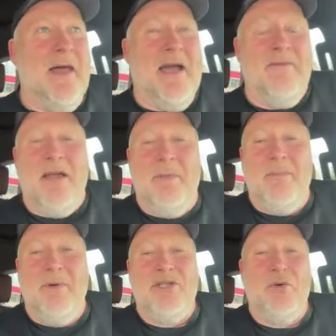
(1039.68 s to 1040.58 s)
I've come
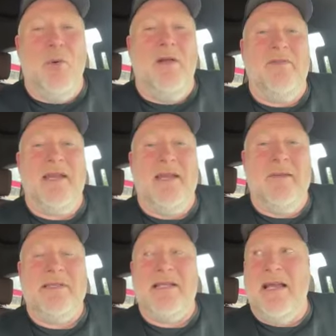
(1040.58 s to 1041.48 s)
up with 12
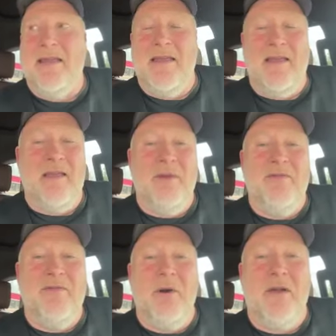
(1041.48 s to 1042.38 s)
teams that I think can be
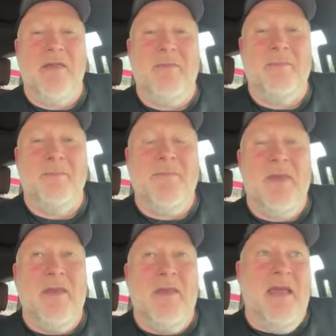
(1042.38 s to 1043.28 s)
fourth.
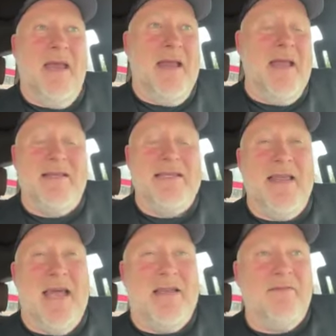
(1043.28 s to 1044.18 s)
And I say
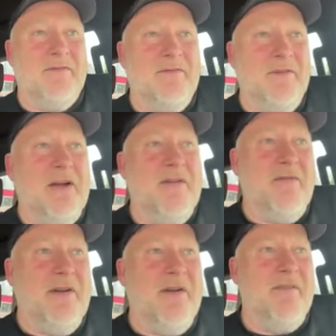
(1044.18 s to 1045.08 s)
that very,
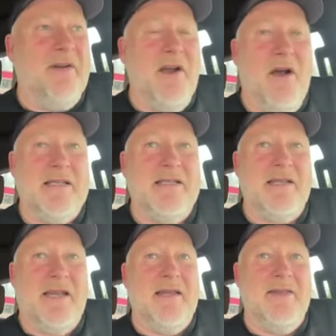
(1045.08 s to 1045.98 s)
very, very
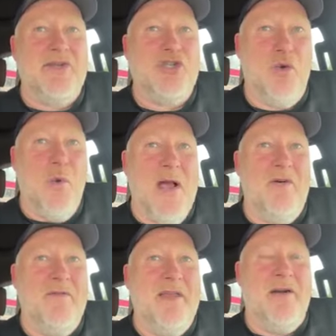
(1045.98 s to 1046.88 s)
honestly. I think there's
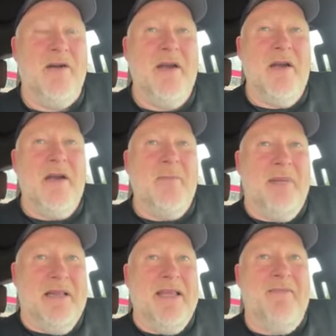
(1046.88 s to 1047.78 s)
12 that are
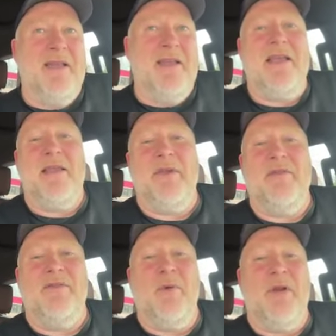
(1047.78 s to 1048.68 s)
believing they can be
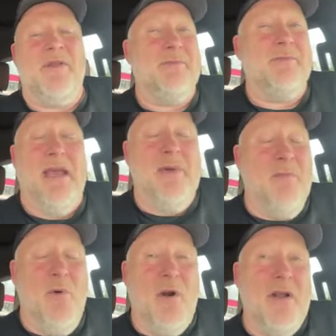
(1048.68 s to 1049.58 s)
fourth. There's maybe
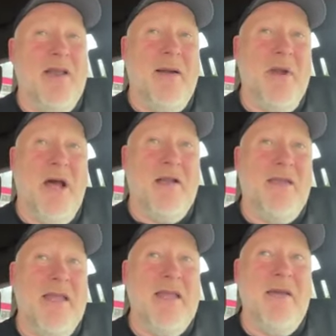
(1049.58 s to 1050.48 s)
more that I'm not
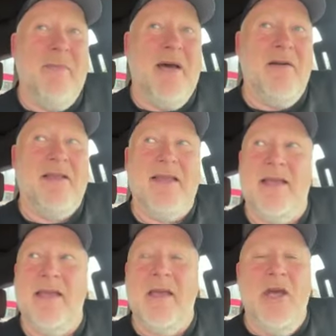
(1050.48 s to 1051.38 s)
thinking about. I
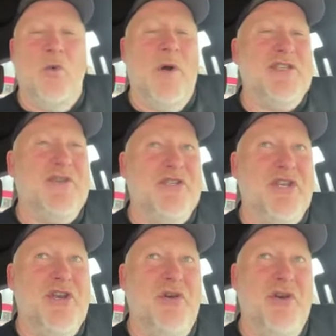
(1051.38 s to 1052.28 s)
think once you
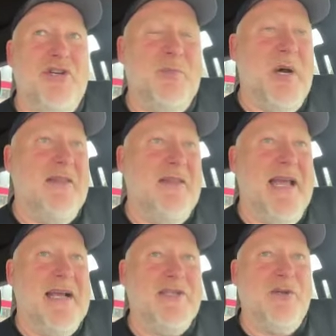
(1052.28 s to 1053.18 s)
secure your spot in the
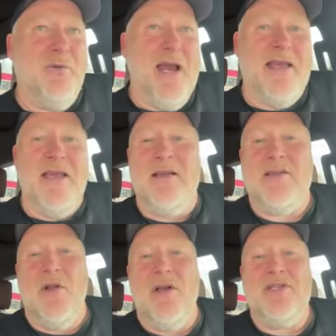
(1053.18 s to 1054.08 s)
national ranking,
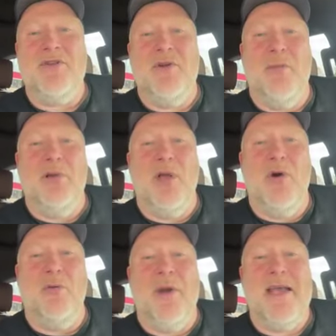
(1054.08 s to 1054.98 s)
as long as you don't
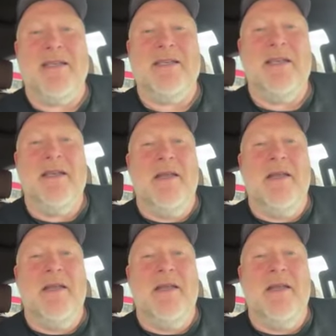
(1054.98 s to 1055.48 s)
blow a race,